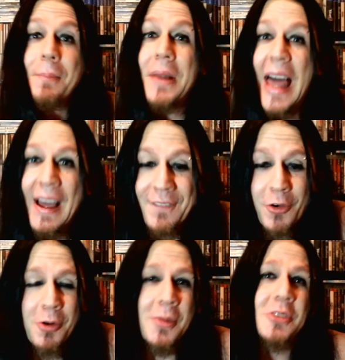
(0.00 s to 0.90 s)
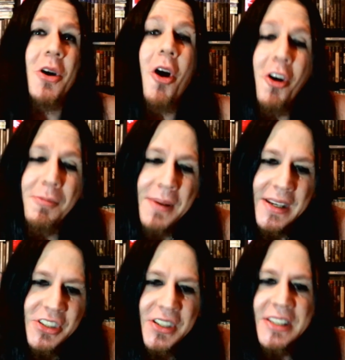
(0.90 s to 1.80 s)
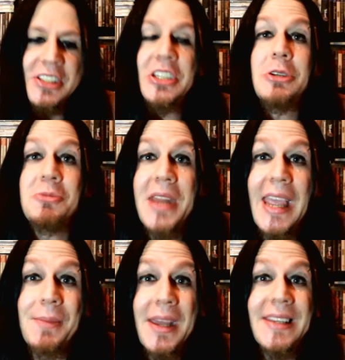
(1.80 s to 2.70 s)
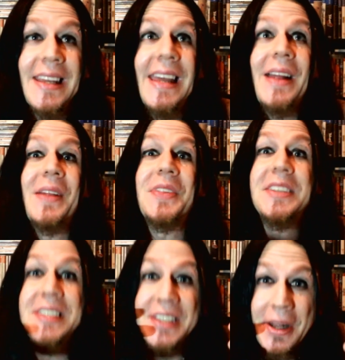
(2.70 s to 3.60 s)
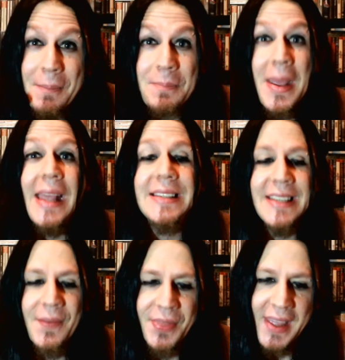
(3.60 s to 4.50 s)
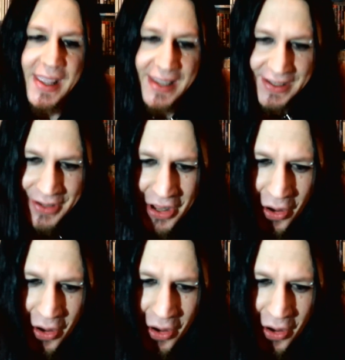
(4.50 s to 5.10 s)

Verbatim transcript: platformers, RPGs, you name it this is an amazing thing and